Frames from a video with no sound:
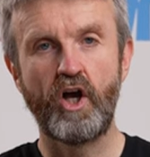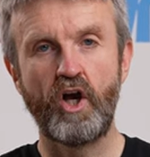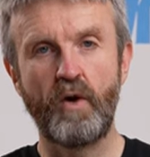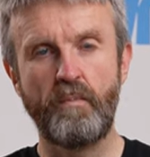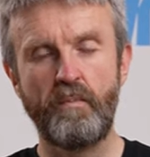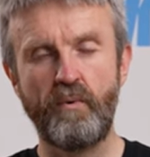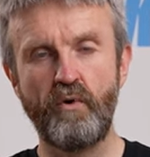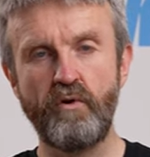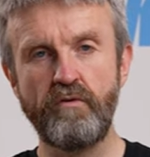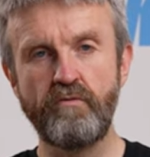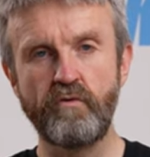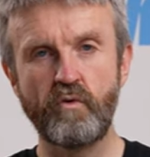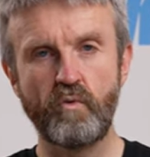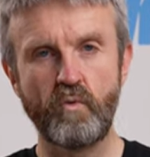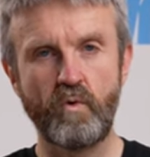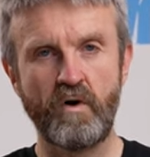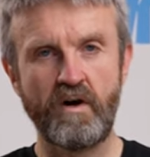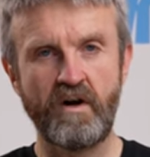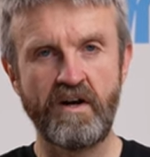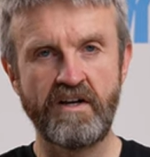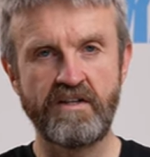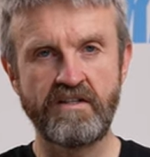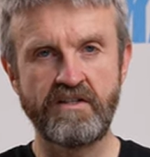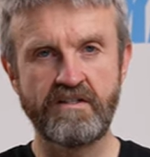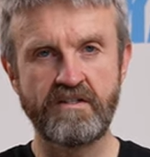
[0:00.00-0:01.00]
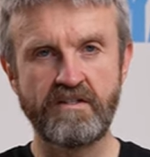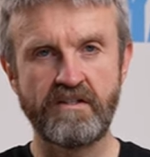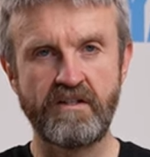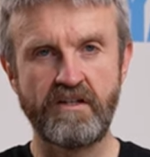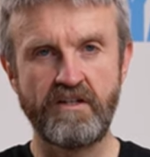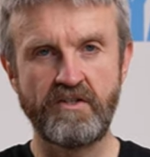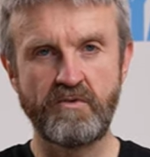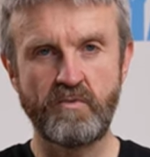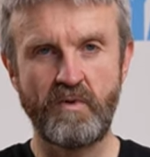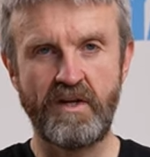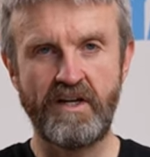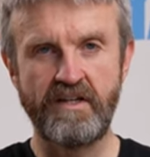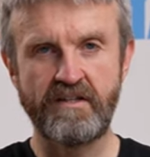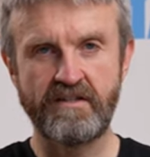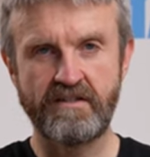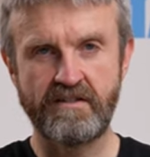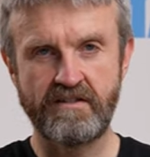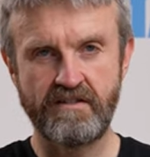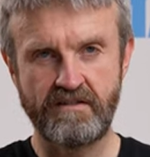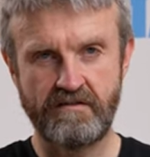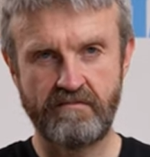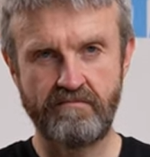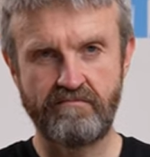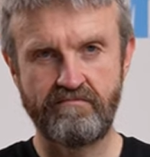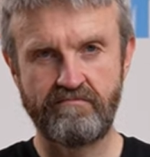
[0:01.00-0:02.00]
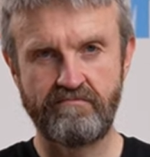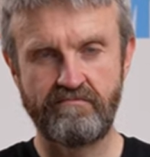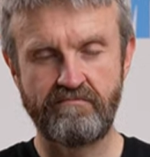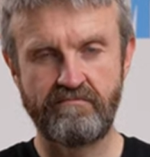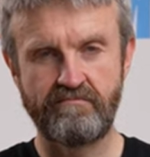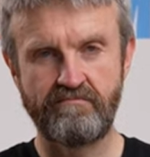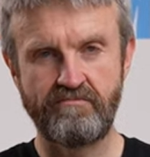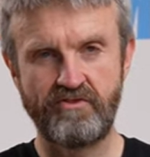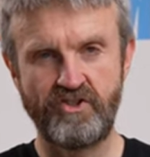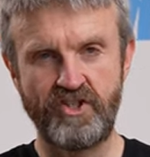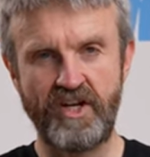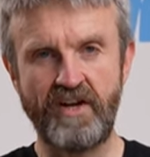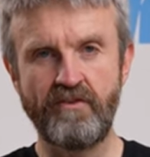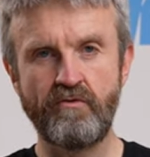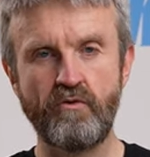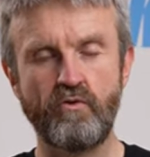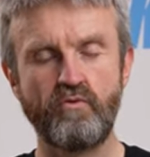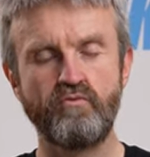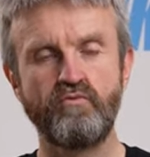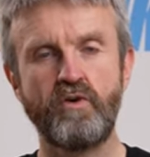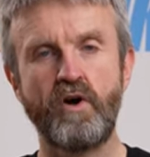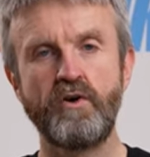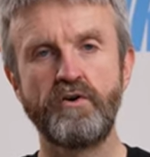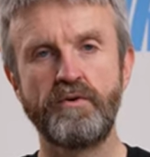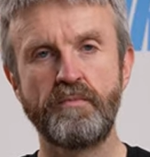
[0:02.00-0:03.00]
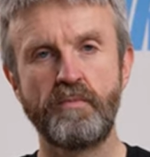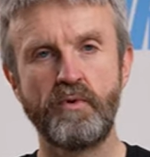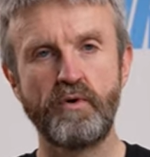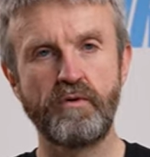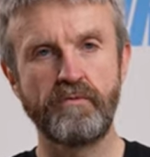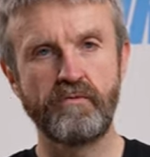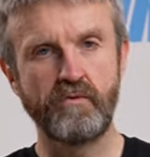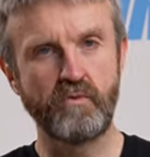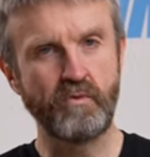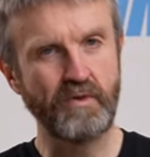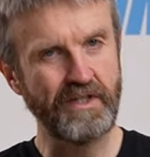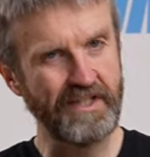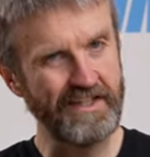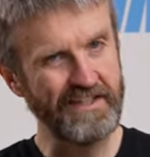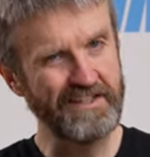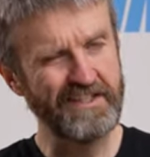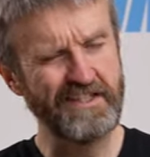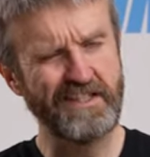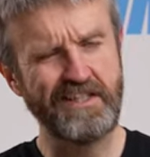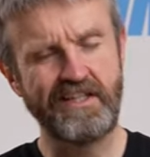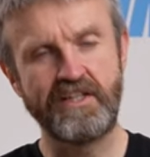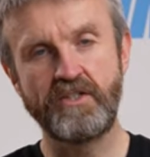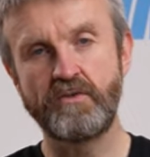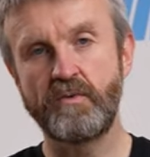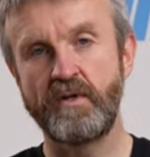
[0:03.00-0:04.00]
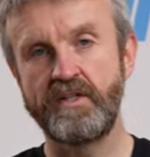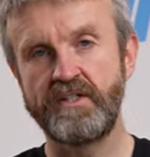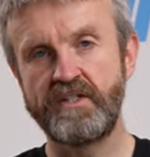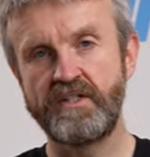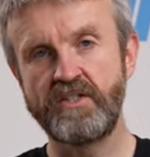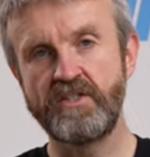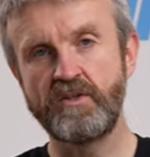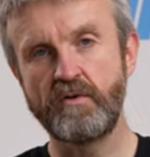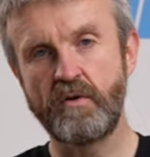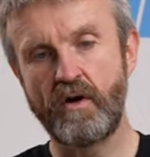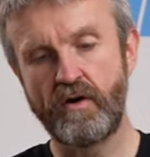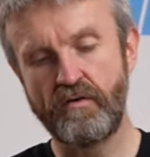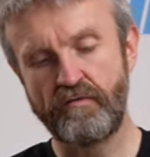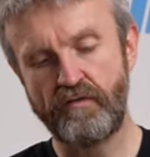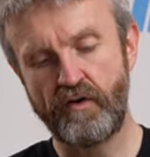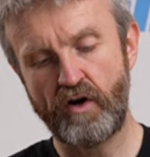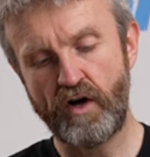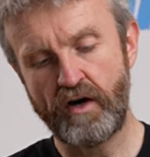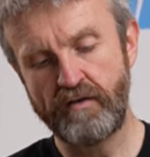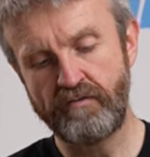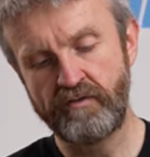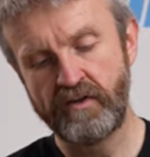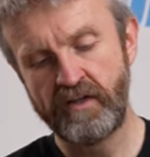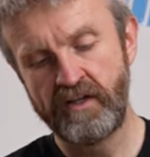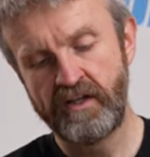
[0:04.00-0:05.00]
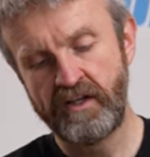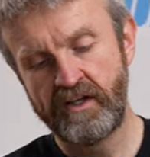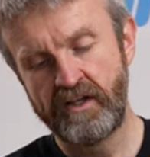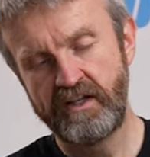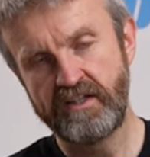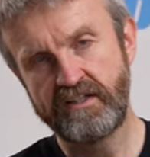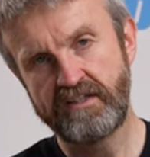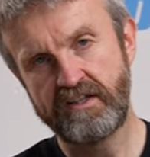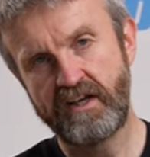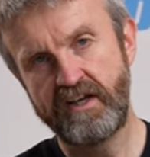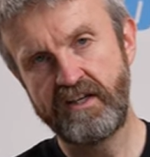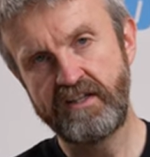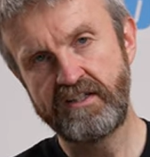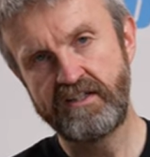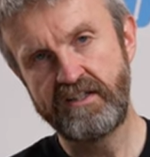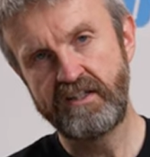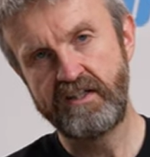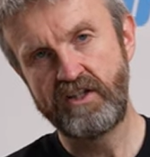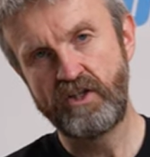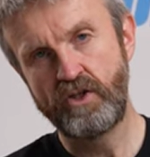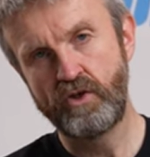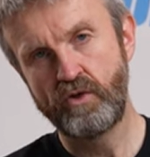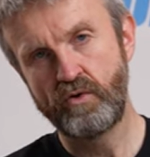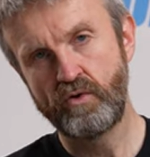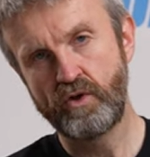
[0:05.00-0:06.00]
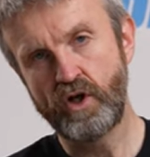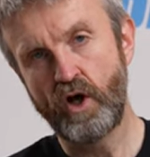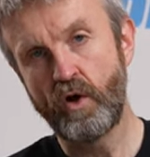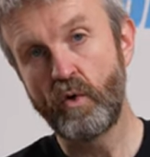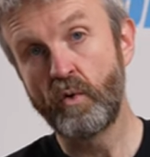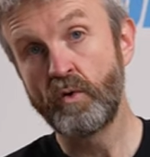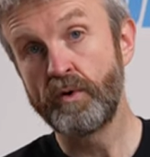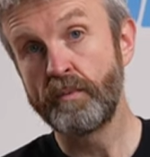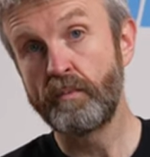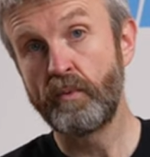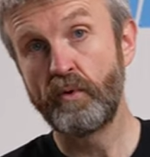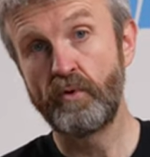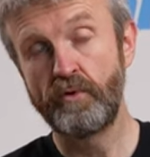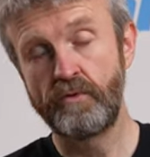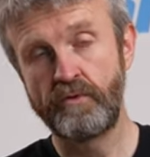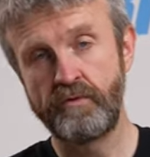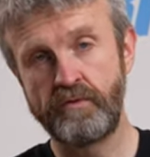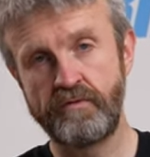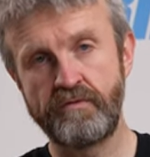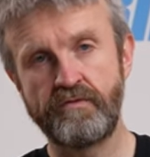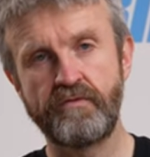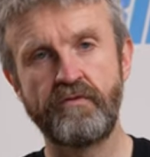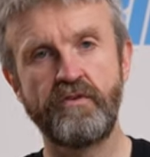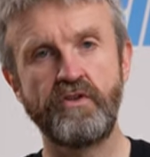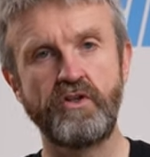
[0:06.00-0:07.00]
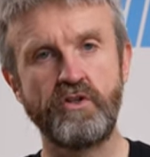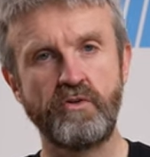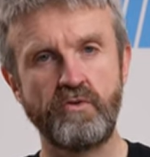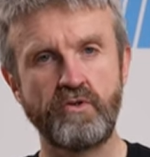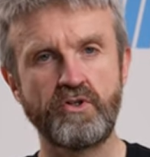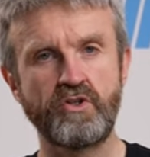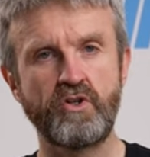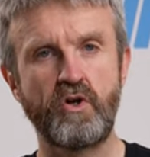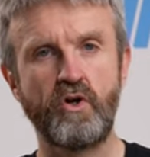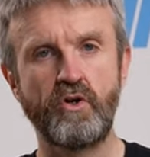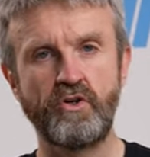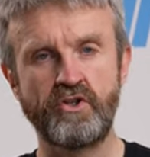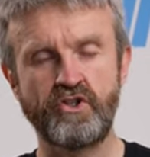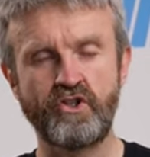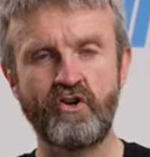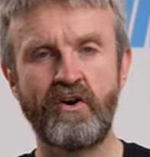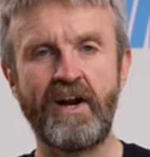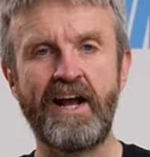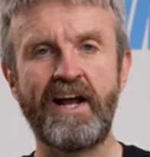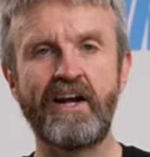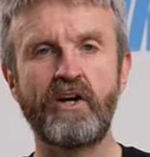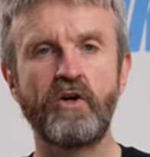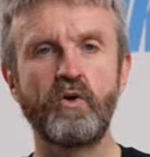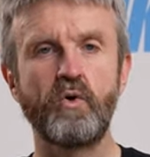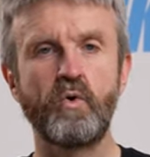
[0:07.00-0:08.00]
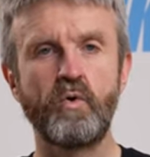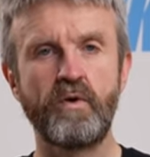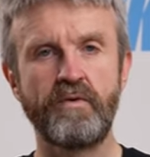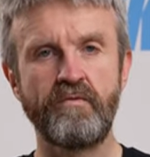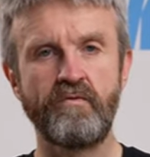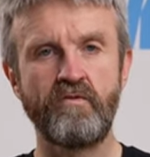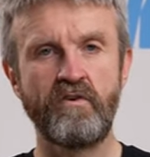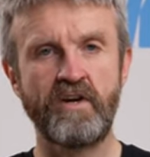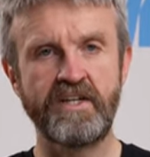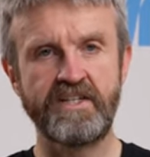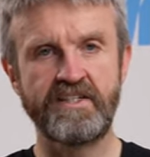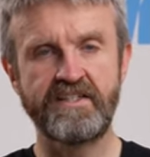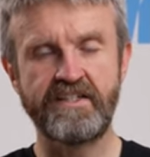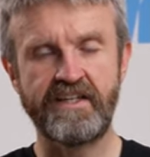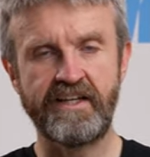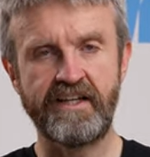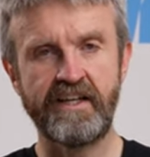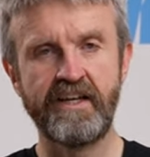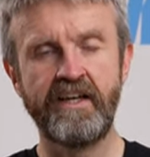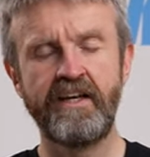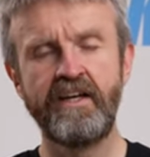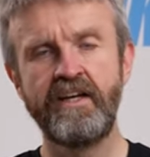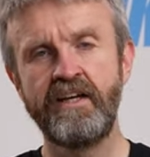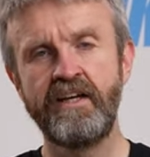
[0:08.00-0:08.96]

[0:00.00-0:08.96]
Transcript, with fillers: Approval wise, as well as the general road approval E C E twenty-two oh five, it's A C U Gold approved for use on track or in racing.